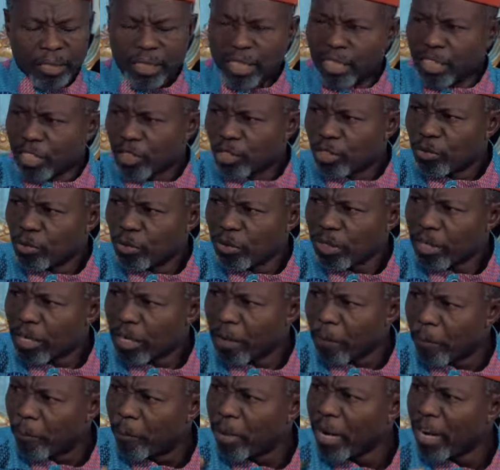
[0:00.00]
there is
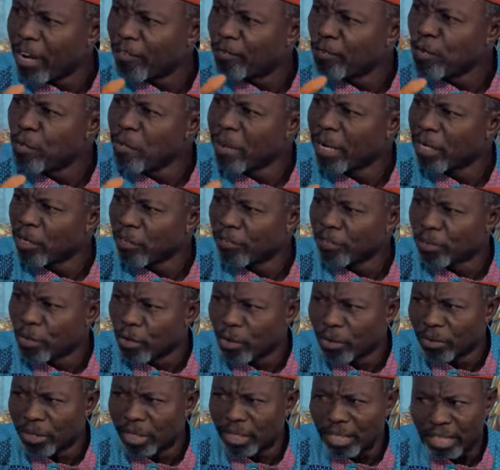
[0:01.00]
a powerful man of
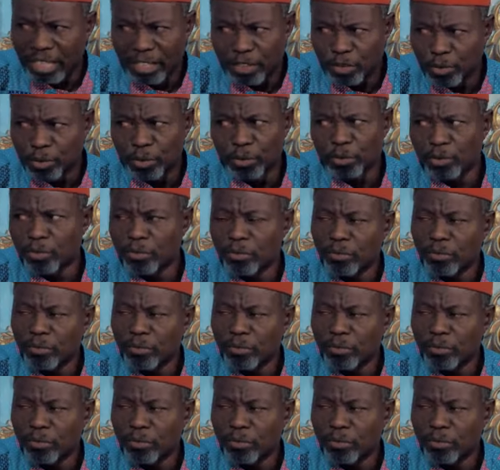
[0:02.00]
God that I know.